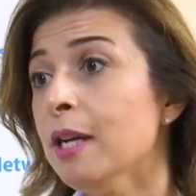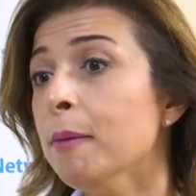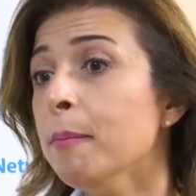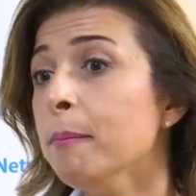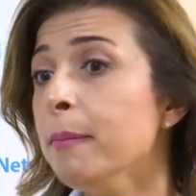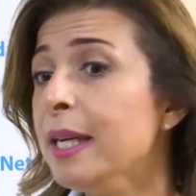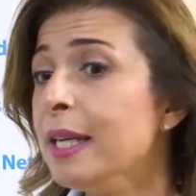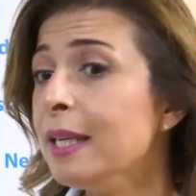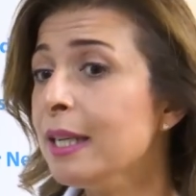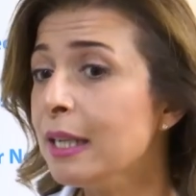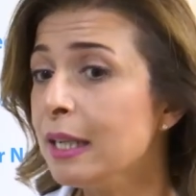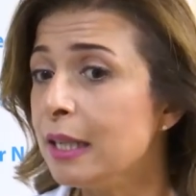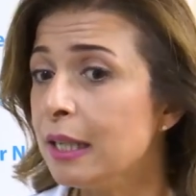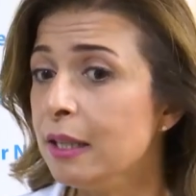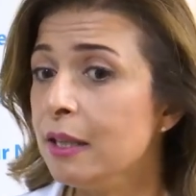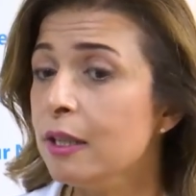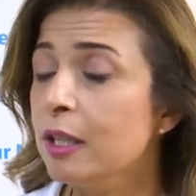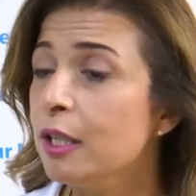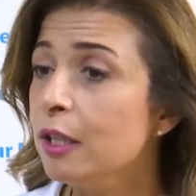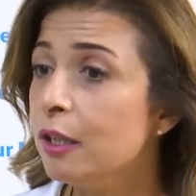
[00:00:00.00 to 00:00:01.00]
making
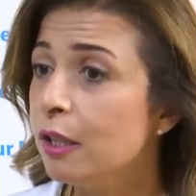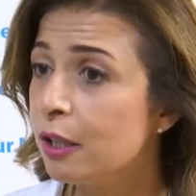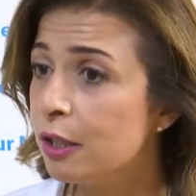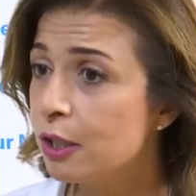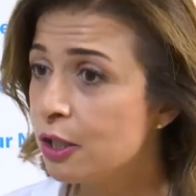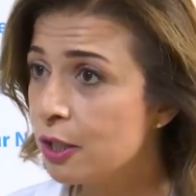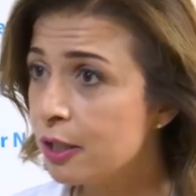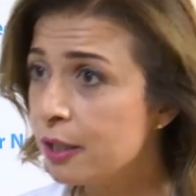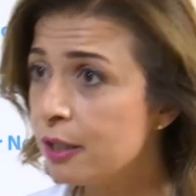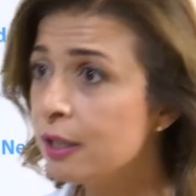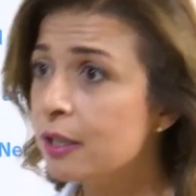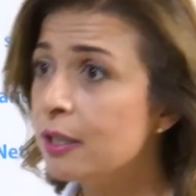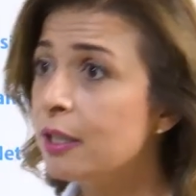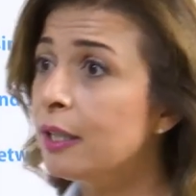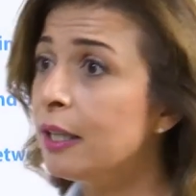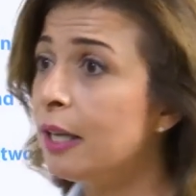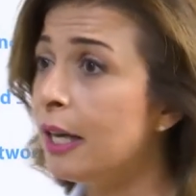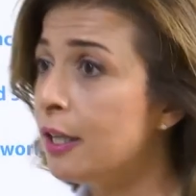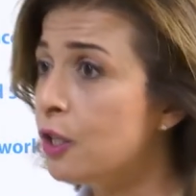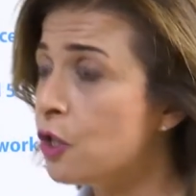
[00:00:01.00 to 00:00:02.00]
it the largest
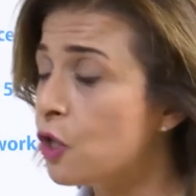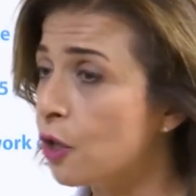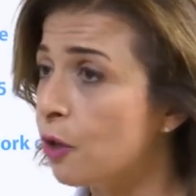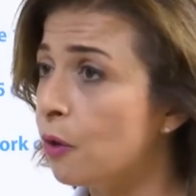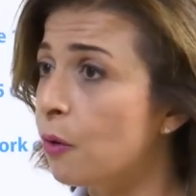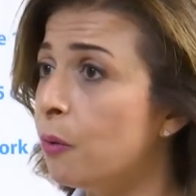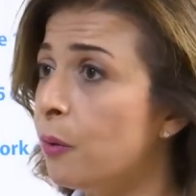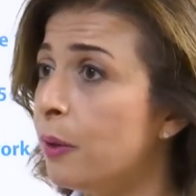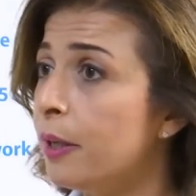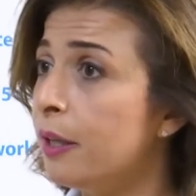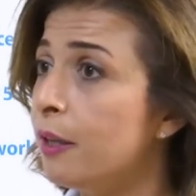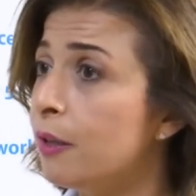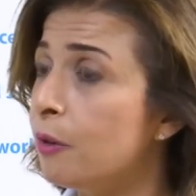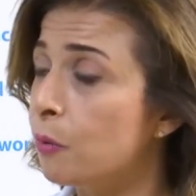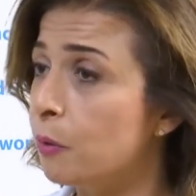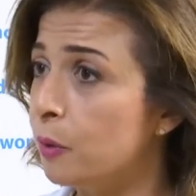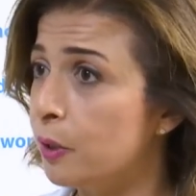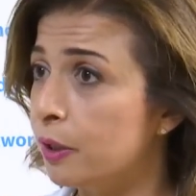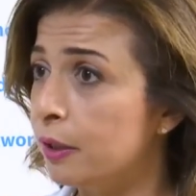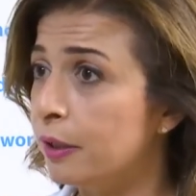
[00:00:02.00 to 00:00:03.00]
NGO in the
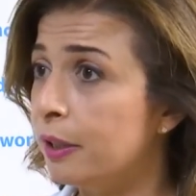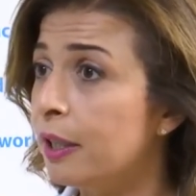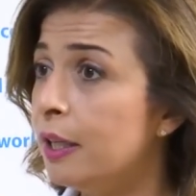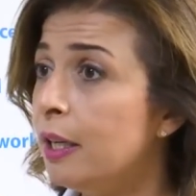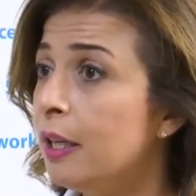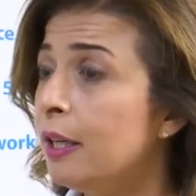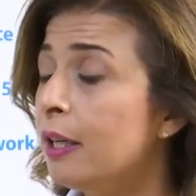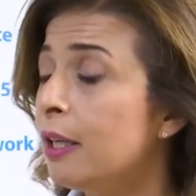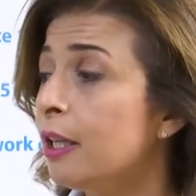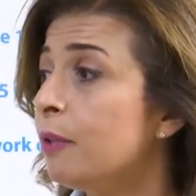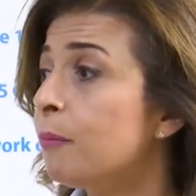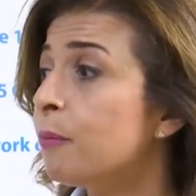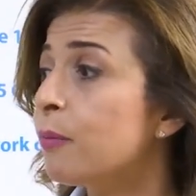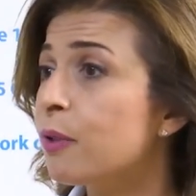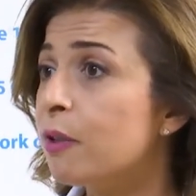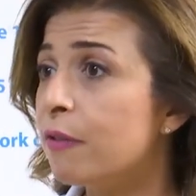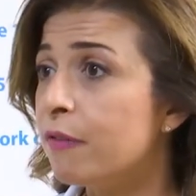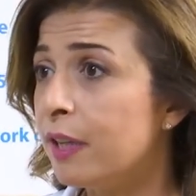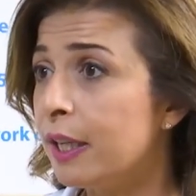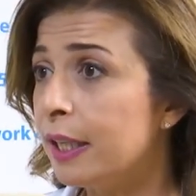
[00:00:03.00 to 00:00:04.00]
world in
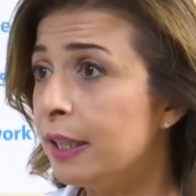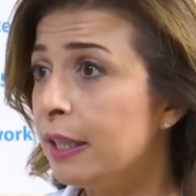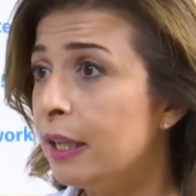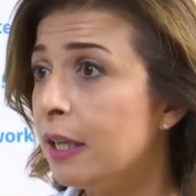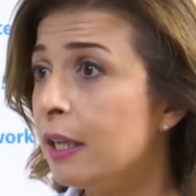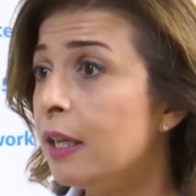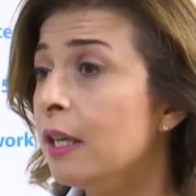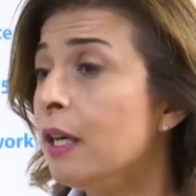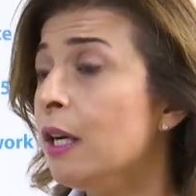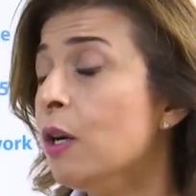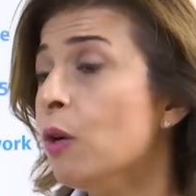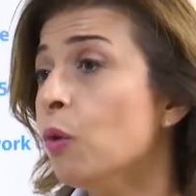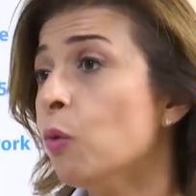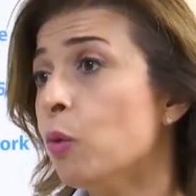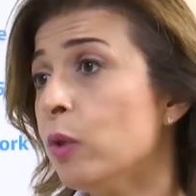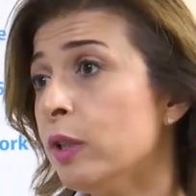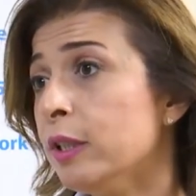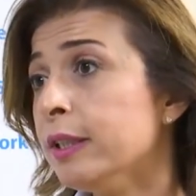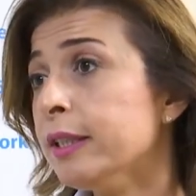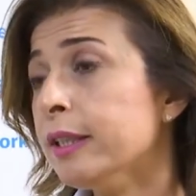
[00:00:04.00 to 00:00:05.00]
providing
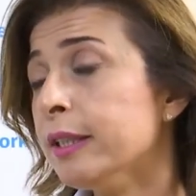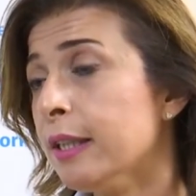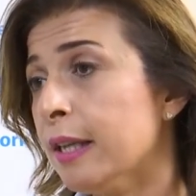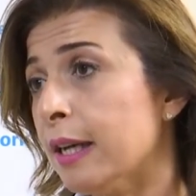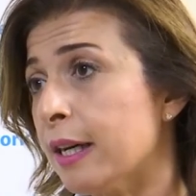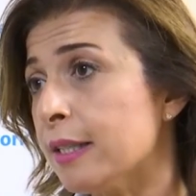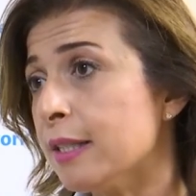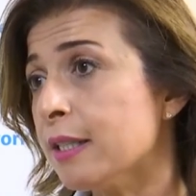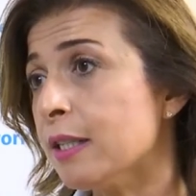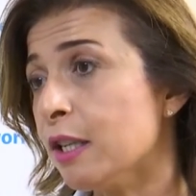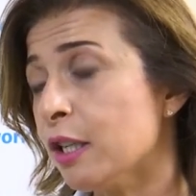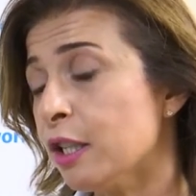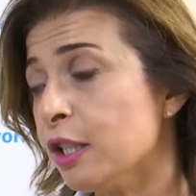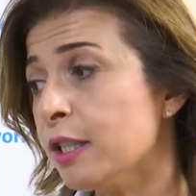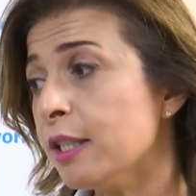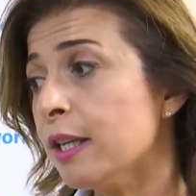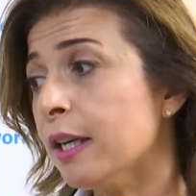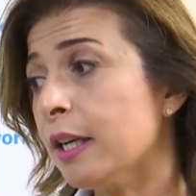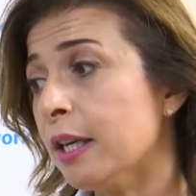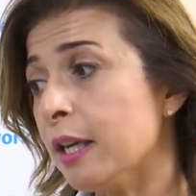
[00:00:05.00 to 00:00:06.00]
world-class
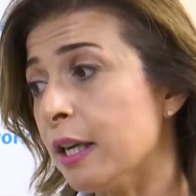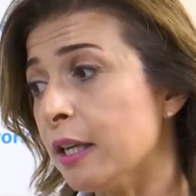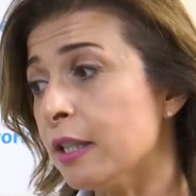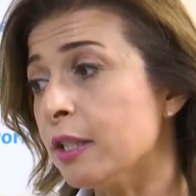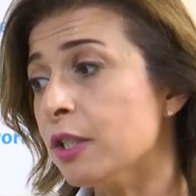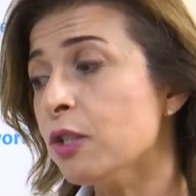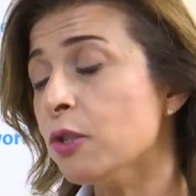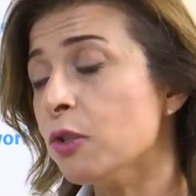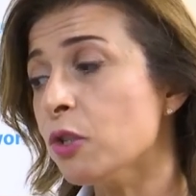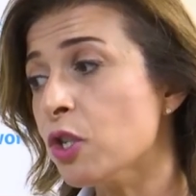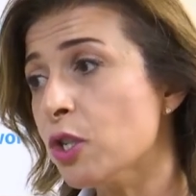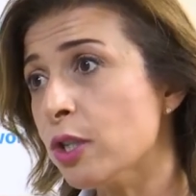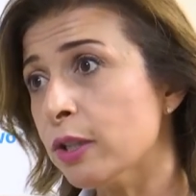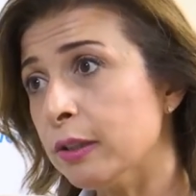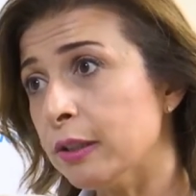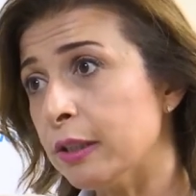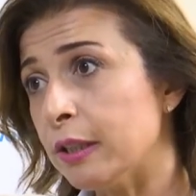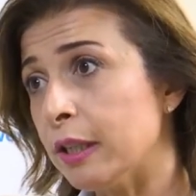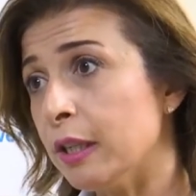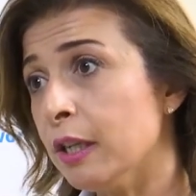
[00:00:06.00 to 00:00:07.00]
cardiac care to
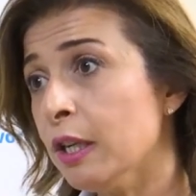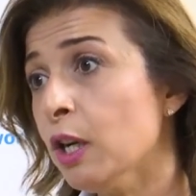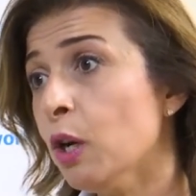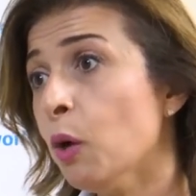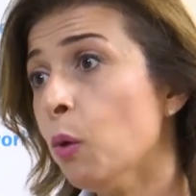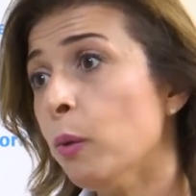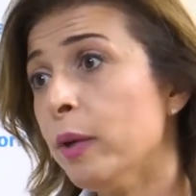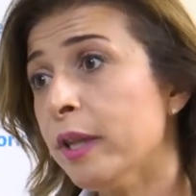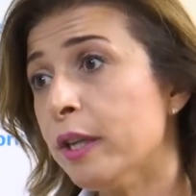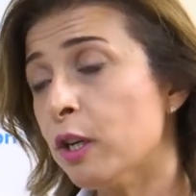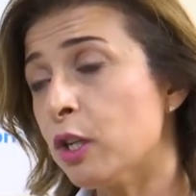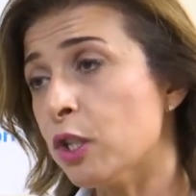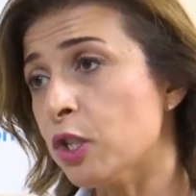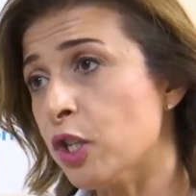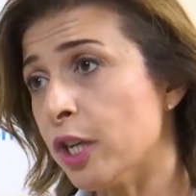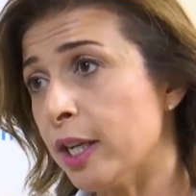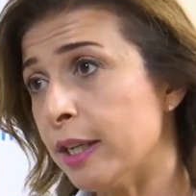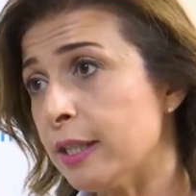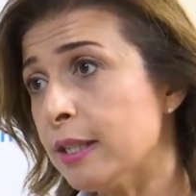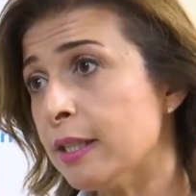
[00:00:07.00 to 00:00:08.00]
children with
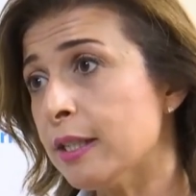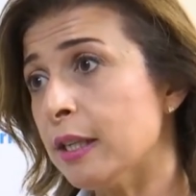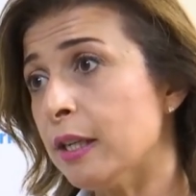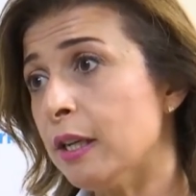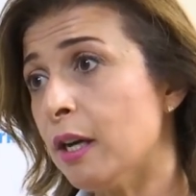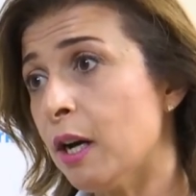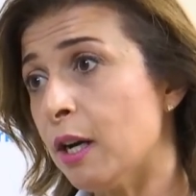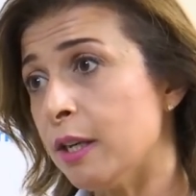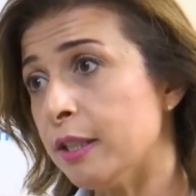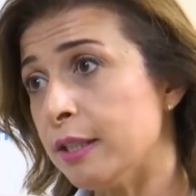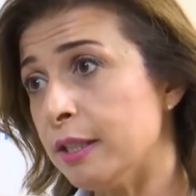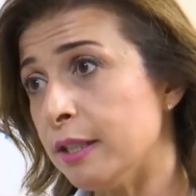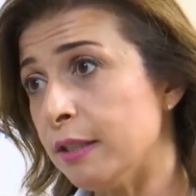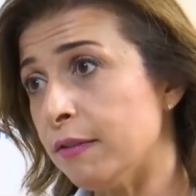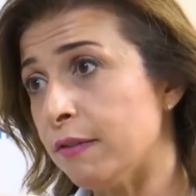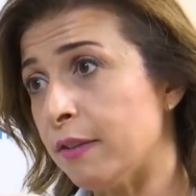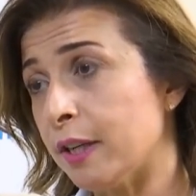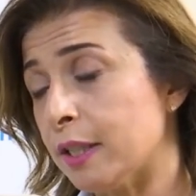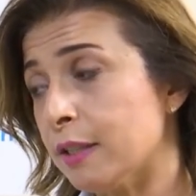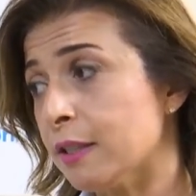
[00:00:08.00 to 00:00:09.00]
congenital heart
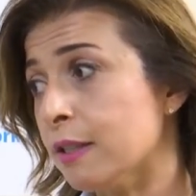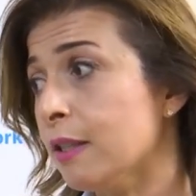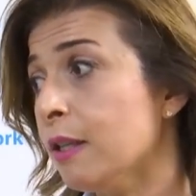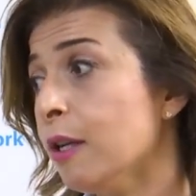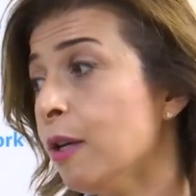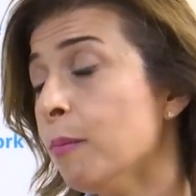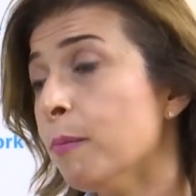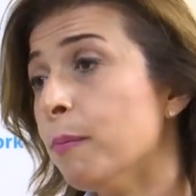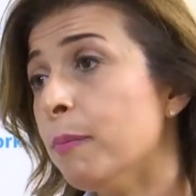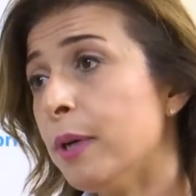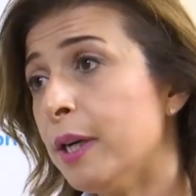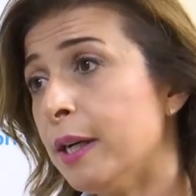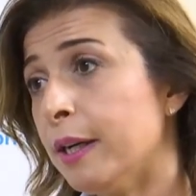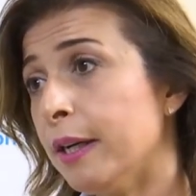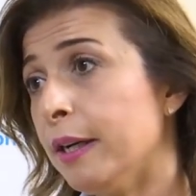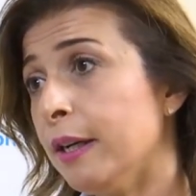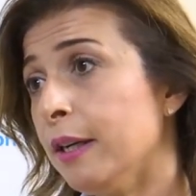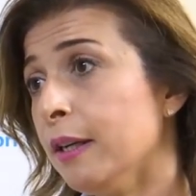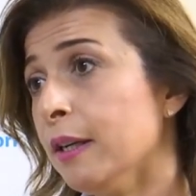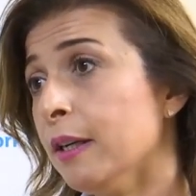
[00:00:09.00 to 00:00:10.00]
defects
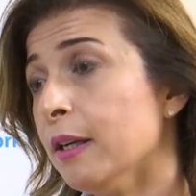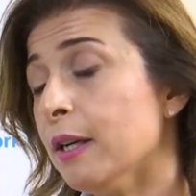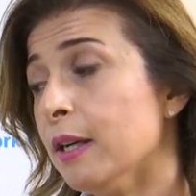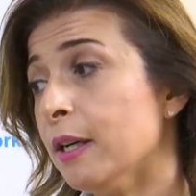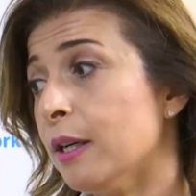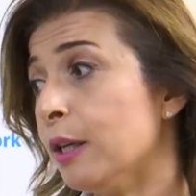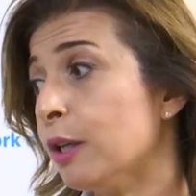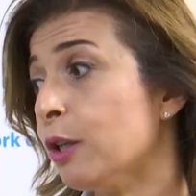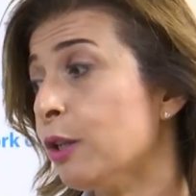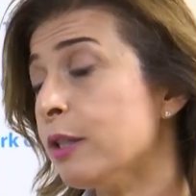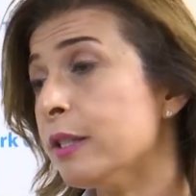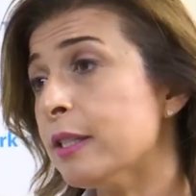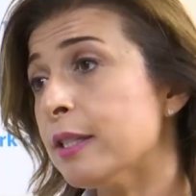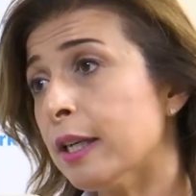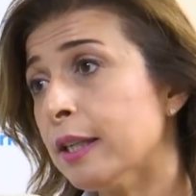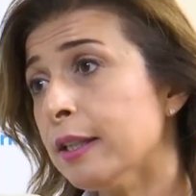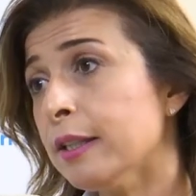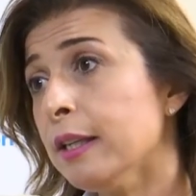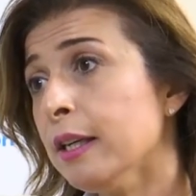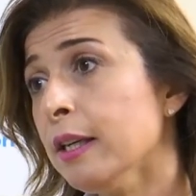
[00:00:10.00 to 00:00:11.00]
by
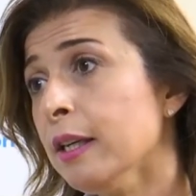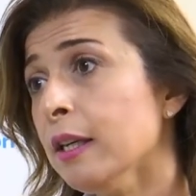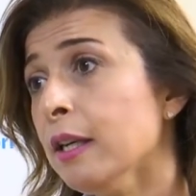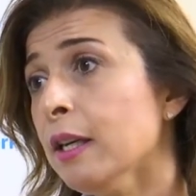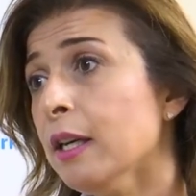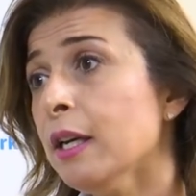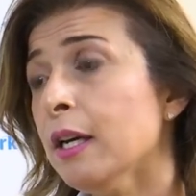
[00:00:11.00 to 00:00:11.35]
conducting